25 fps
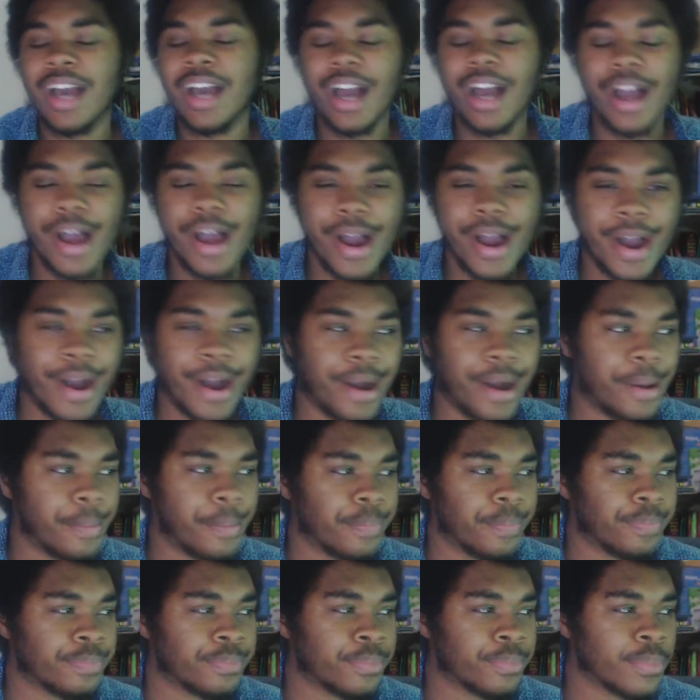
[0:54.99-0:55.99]

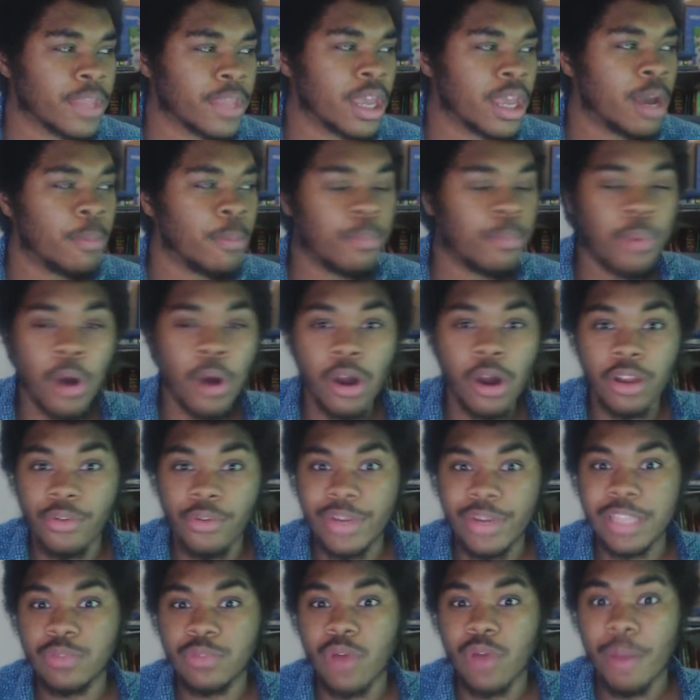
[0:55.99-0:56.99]
But the
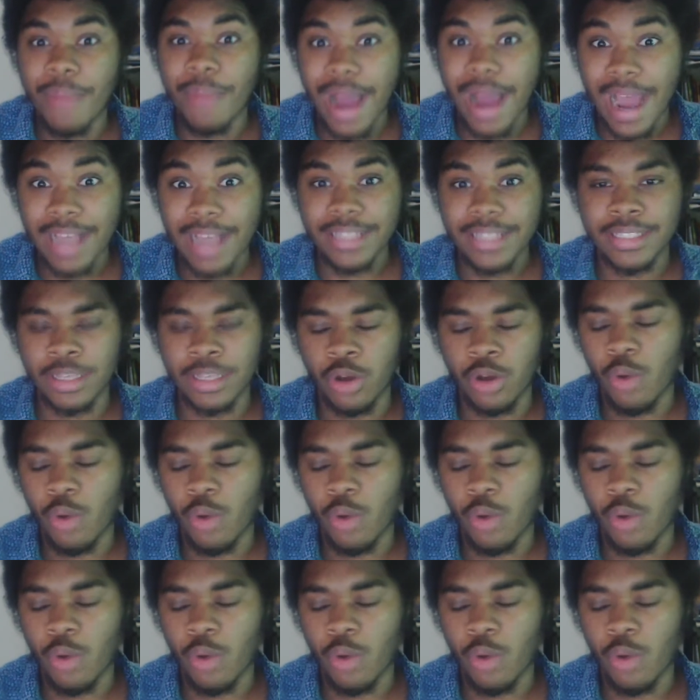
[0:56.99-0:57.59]
reason why I'm asking,